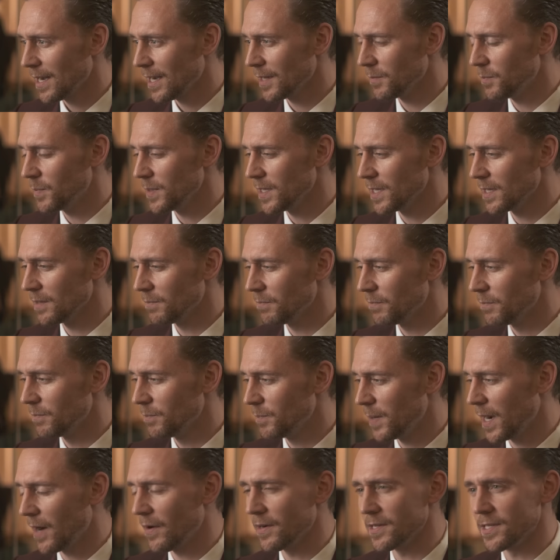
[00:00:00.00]
I'd be a
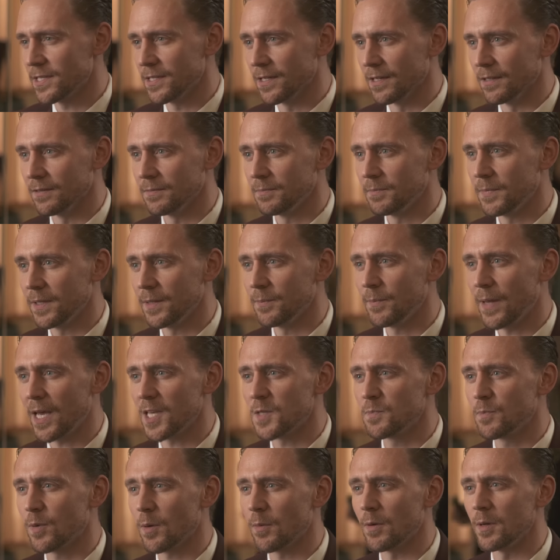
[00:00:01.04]
barrister, but
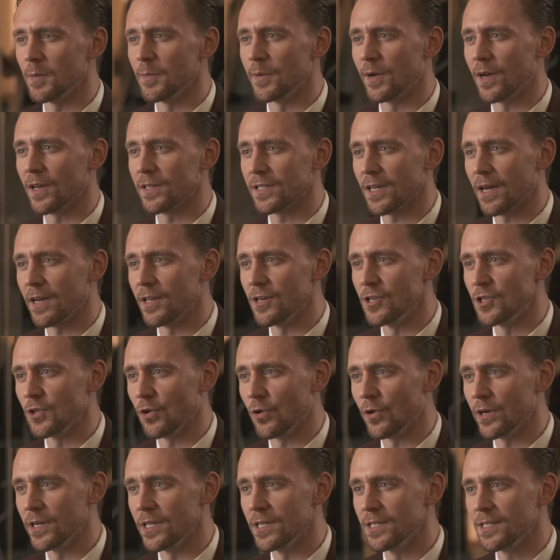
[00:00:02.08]
that's probably because I
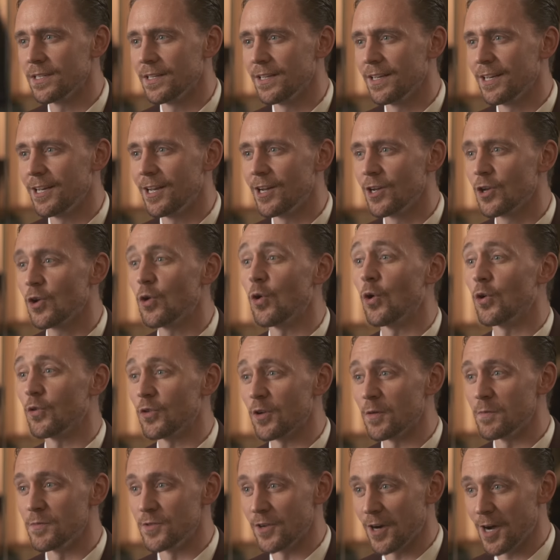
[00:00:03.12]
enjoyed
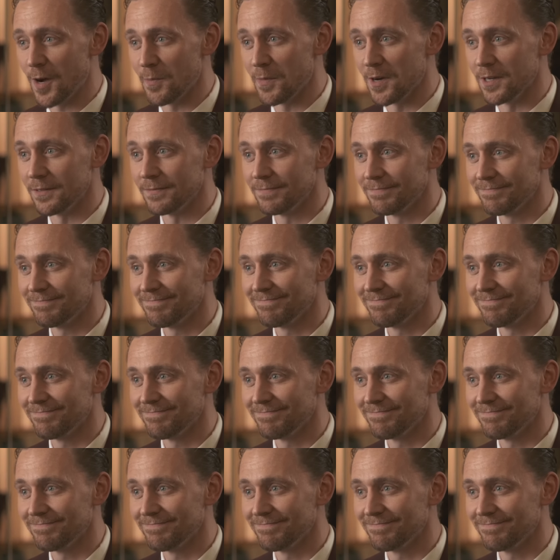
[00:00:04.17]
courtroom drama.